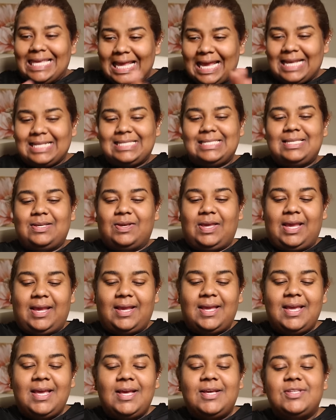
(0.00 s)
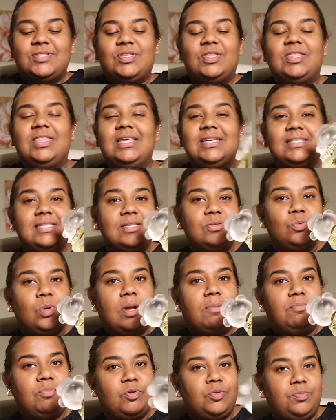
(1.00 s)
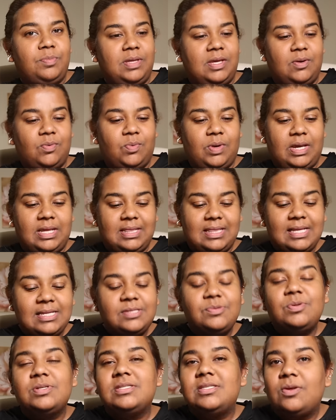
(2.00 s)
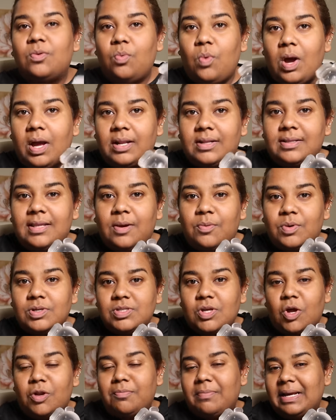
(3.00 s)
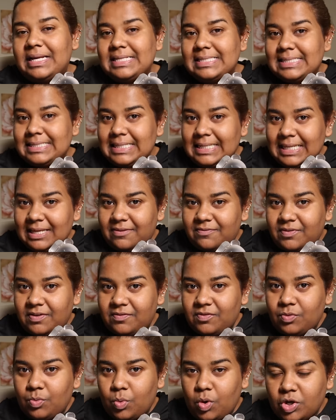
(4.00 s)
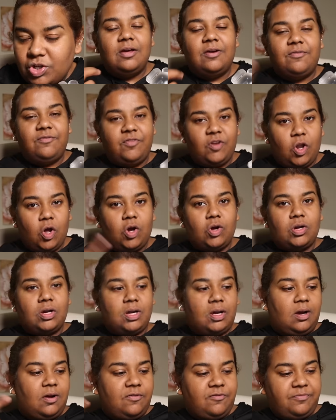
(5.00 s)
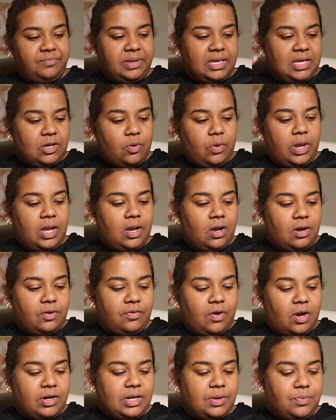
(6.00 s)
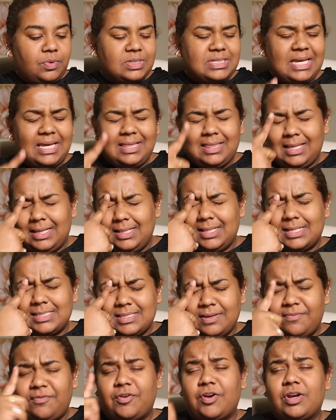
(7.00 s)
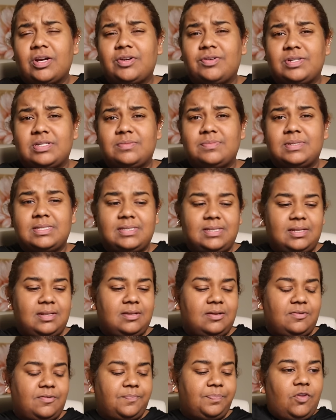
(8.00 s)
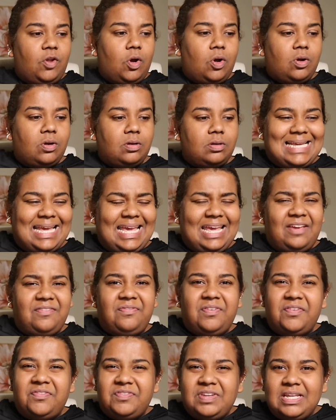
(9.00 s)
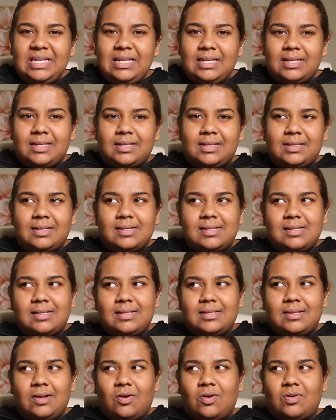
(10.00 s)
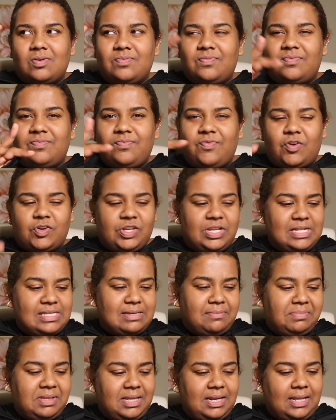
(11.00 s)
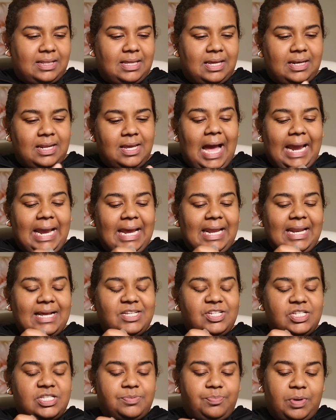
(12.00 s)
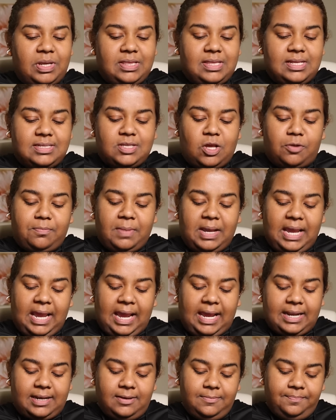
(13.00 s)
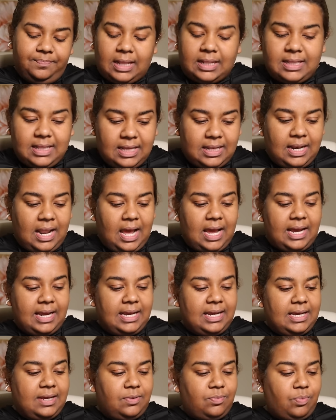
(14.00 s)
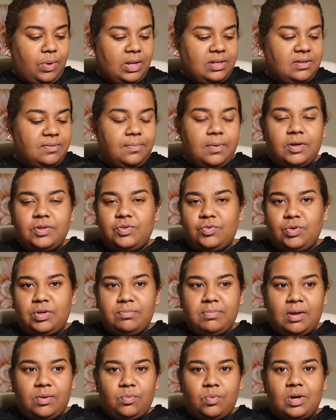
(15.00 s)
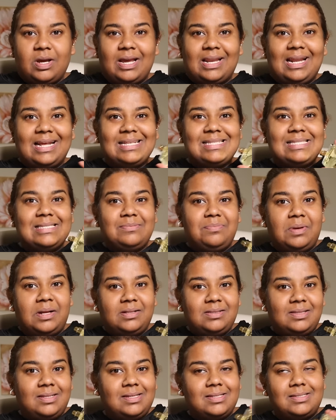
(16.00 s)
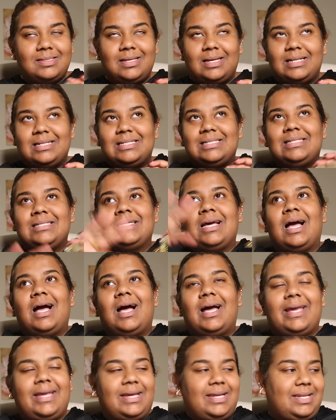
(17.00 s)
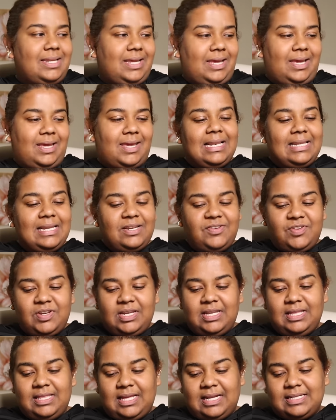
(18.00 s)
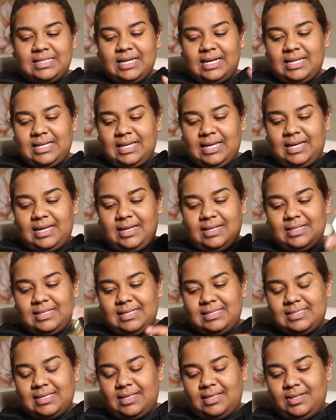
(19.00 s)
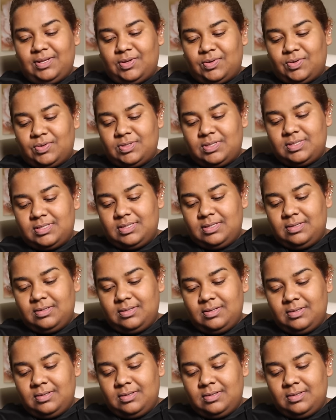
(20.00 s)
yes okay so this is what blew me away this was the one that was on my sleeve if you watch the vlog of me going around it was I think the Sephora Christmas dinner vlog day 15 or 14 something like that I had actually sprayed this on my hand and then I went about doing my work and I smelled this the entire day literally the entire day these are the notes